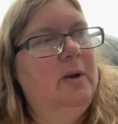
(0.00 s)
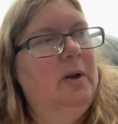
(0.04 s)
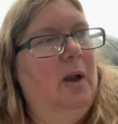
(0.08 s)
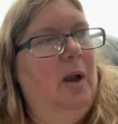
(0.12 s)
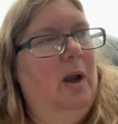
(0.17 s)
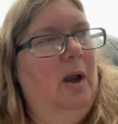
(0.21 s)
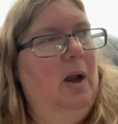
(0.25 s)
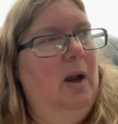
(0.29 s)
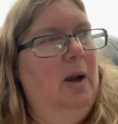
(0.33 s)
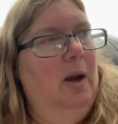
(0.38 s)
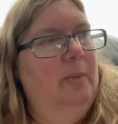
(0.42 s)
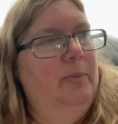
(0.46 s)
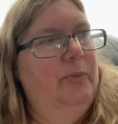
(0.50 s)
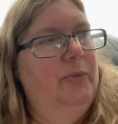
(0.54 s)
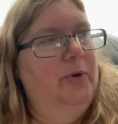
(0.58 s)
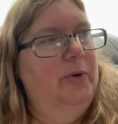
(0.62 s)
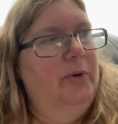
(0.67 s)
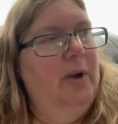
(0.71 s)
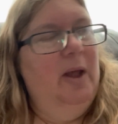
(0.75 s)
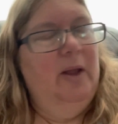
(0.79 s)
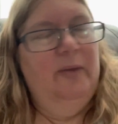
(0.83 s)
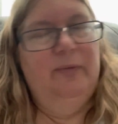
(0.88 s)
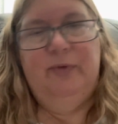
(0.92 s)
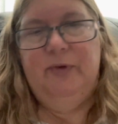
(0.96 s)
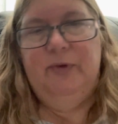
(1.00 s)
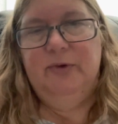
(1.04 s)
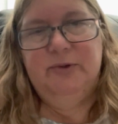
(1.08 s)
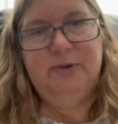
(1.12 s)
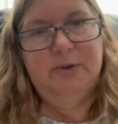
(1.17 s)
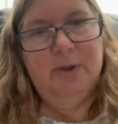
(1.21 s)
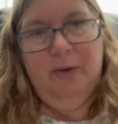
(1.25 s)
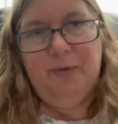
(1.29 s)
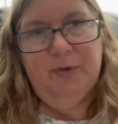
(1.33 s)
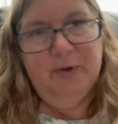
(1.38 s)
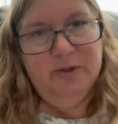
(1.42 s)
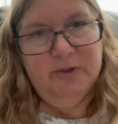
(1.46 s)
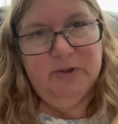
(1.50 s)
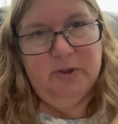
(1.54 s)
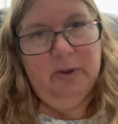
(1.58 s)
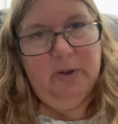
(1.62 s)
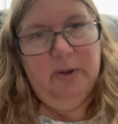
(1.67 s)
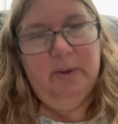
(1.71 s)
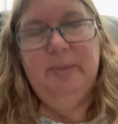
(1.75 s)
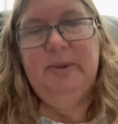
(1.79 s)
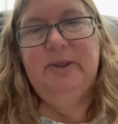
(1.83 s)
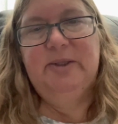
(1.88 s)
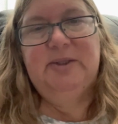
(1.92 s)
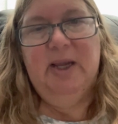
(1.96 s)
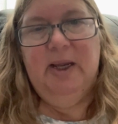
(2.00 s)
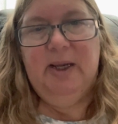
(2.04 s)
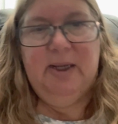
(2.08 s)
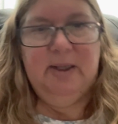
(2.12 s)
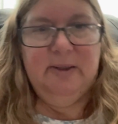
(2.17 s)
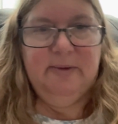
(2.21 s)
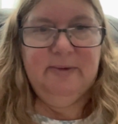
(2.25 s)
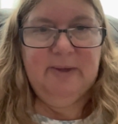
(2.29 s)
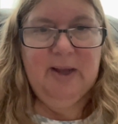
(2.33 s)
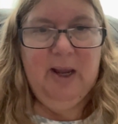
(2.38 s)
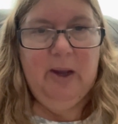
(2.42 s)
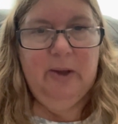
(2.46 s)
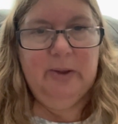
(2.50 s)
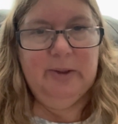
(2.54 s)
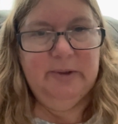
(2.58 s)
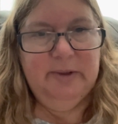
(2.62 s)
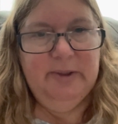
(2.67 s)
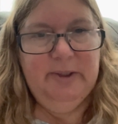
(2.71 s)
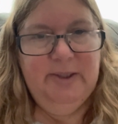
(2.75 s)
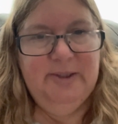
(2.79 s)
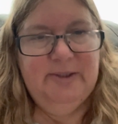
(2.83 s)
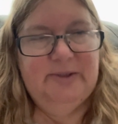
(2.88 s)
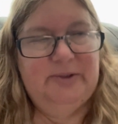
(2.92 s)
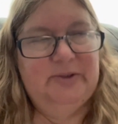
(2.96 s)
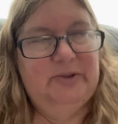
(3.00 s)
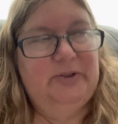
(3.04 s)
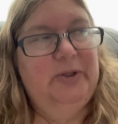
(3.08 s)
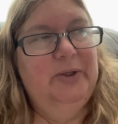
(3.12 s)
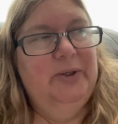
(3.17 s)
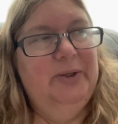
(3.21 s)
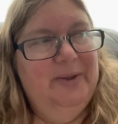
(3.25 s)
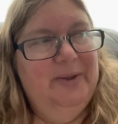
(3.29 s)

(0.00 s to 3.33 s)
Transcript: there's nothing's going to be taken down, at least